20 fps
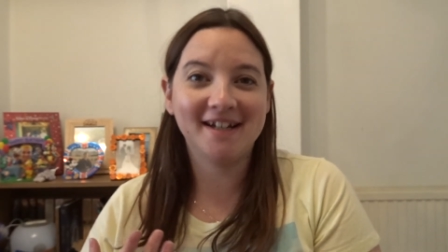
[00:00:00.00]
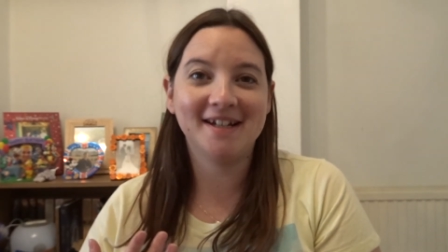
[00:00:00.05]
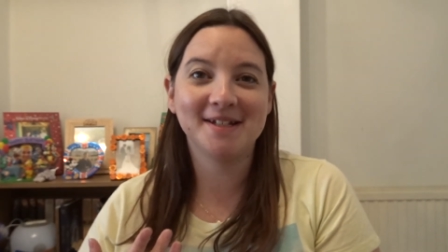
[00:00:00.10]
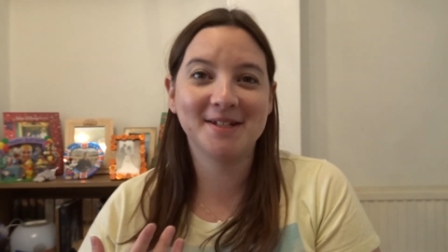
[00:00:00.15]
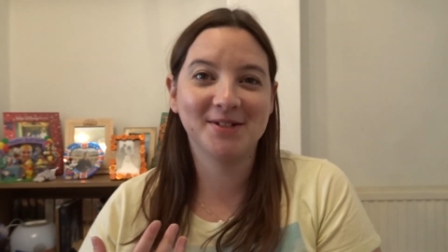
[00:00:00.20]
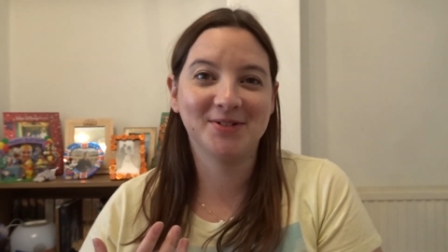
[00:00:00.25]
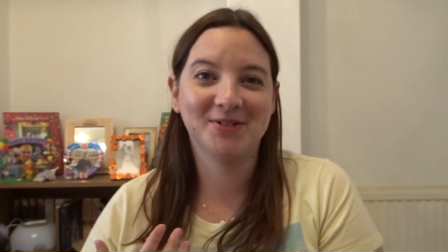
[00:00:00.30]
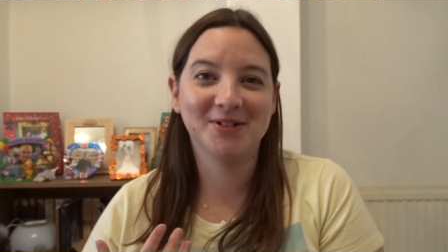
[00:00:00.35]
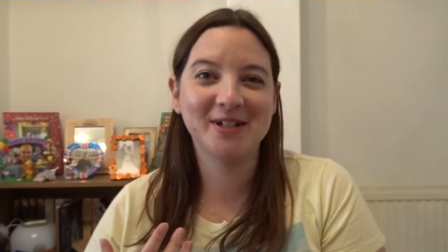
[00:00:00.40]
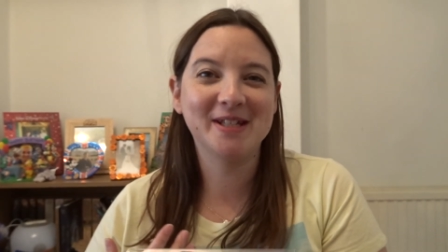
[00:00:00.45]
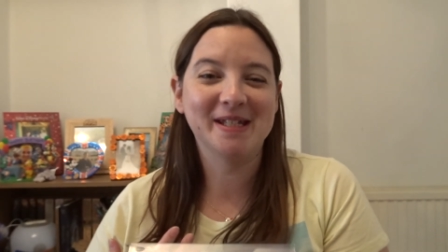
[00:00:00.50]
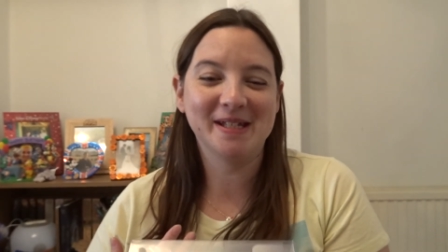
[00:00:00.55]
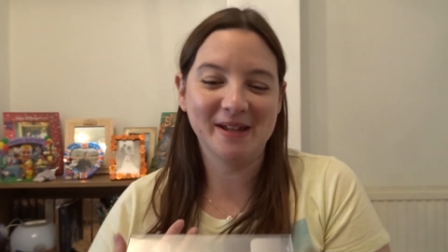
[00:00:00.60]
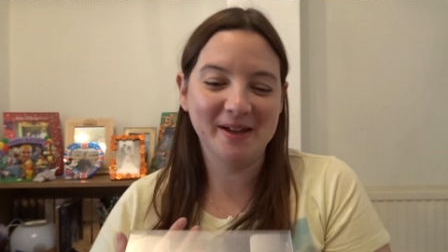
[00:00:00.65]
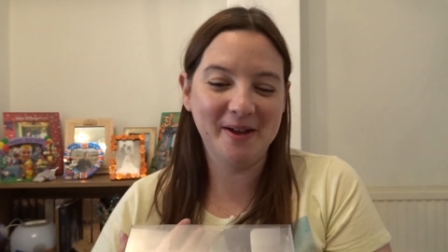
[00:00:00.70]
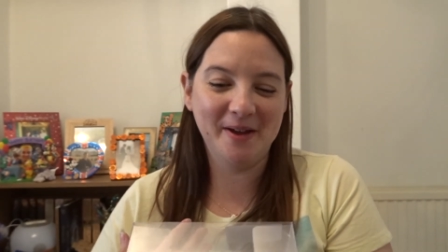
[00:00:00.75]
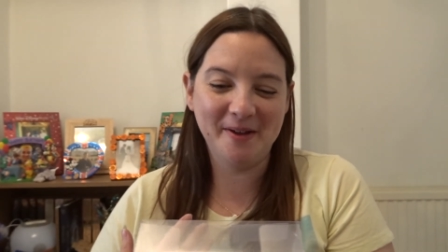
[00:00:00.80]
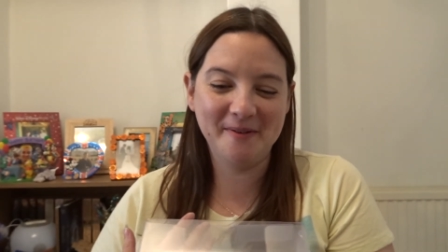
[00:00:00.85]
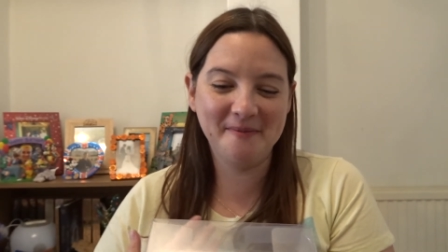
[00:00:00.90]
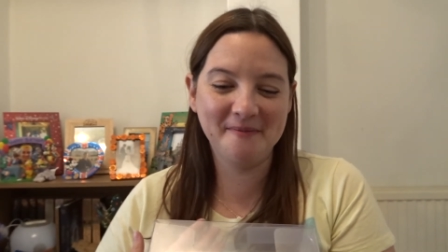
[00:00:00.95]
it's
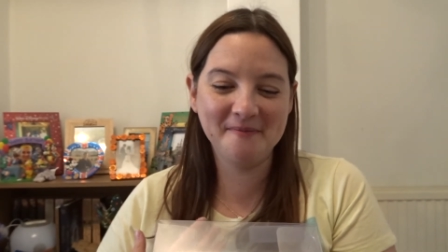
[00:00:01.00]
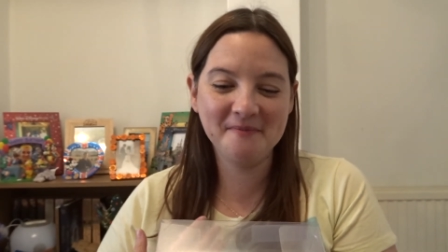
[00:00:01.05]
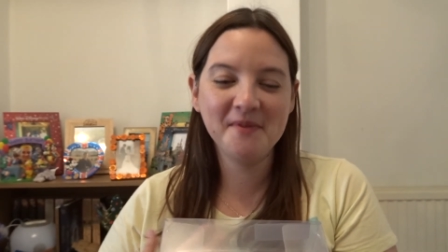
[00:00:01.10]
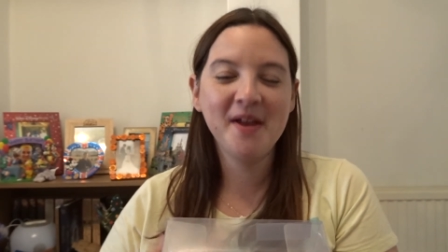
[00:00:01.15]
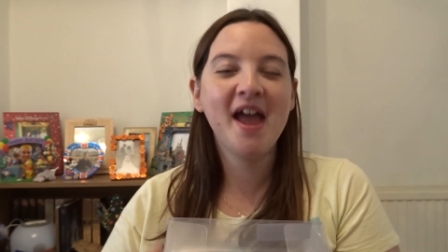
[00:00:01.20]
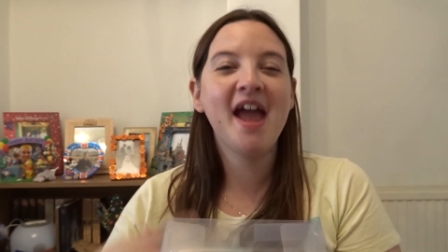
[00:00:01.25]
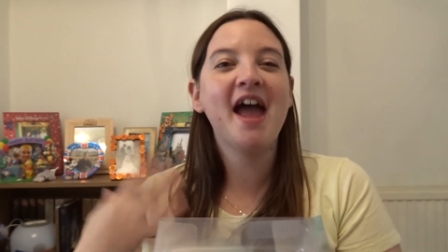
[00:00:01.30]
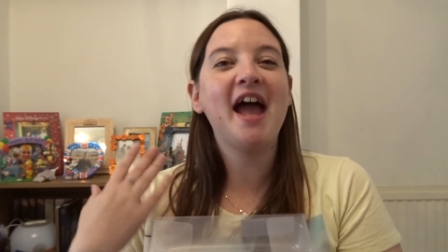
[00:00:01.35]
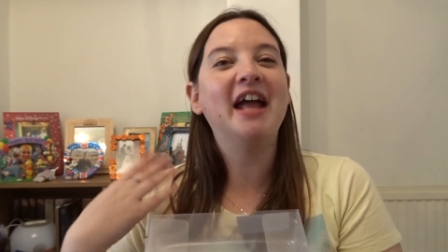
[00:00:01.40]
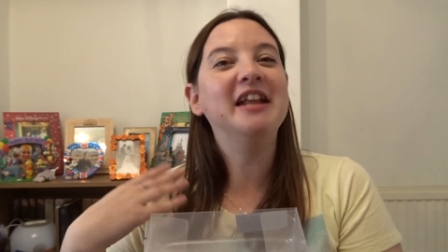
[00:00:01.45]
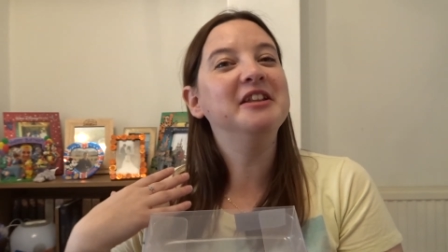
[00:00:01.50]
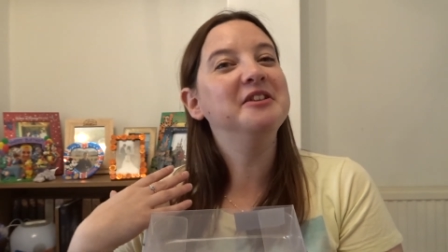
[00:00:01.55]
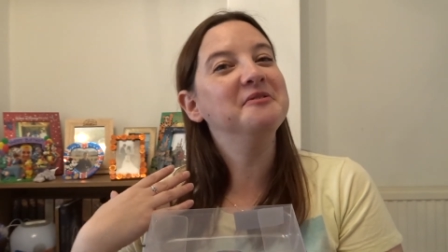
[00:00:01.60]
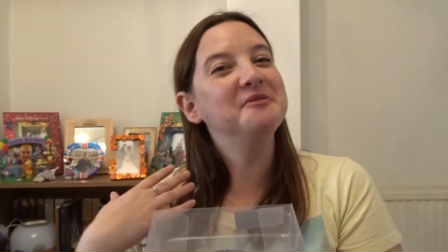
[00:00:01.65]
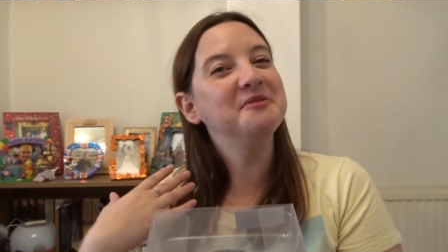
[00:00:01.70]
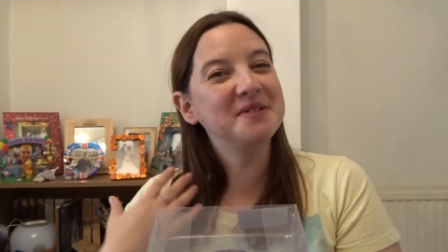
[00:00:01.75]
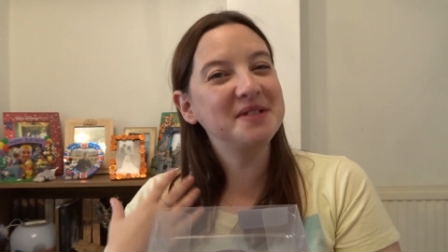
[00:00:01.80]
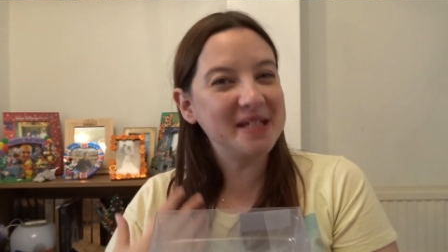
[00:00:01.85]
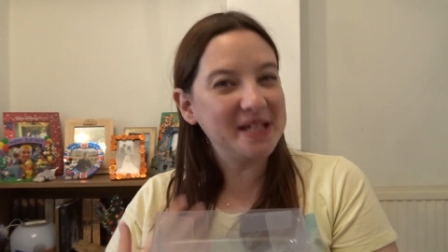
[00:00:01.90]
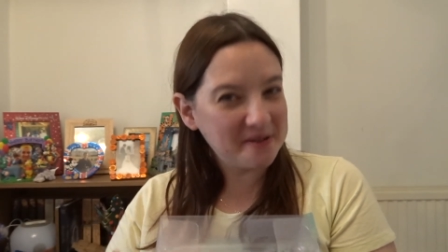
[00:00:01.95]
awesome and you
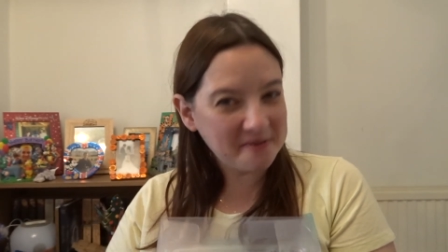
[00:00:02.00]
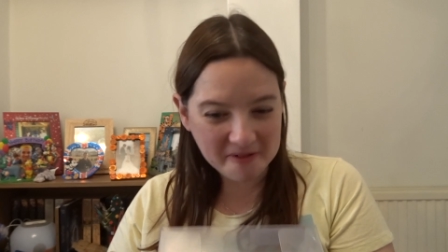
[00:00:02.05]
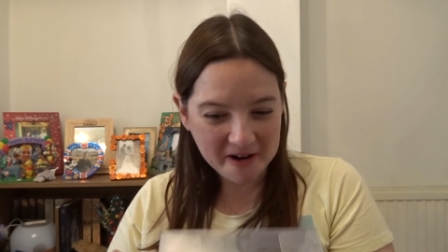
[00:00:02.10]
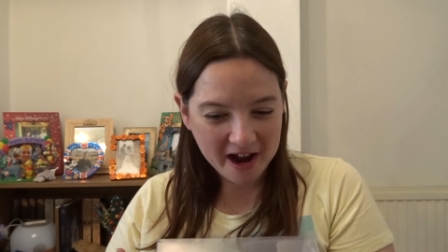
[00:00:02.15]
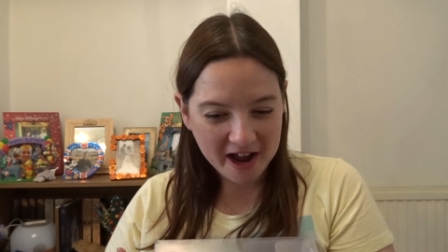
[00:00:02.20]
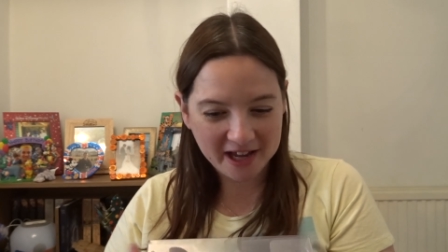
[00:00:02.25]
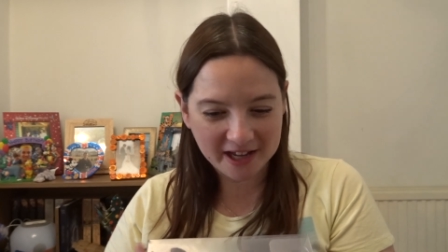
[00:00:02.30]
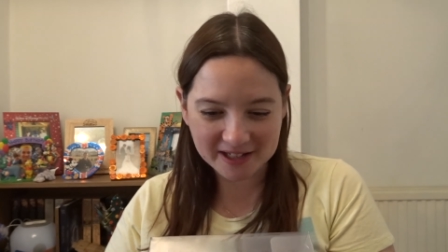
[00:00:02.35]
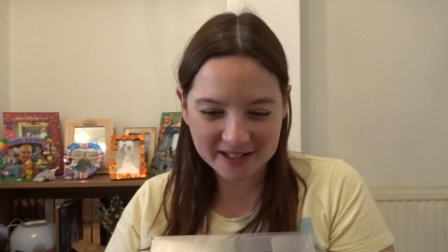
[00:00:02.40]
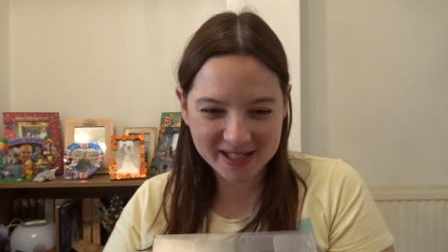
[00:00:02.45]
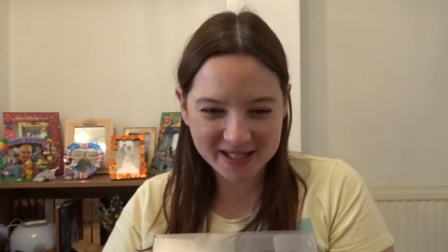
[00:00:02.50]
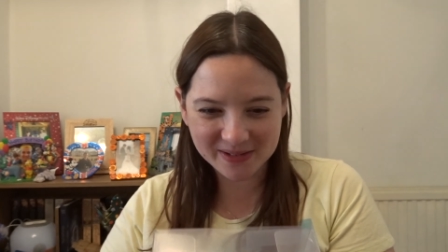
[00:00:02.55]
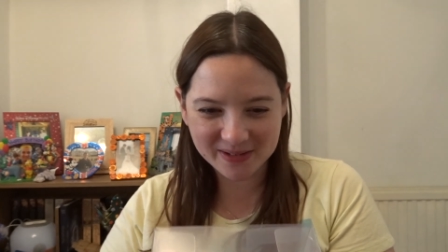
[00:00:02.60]
will see why it's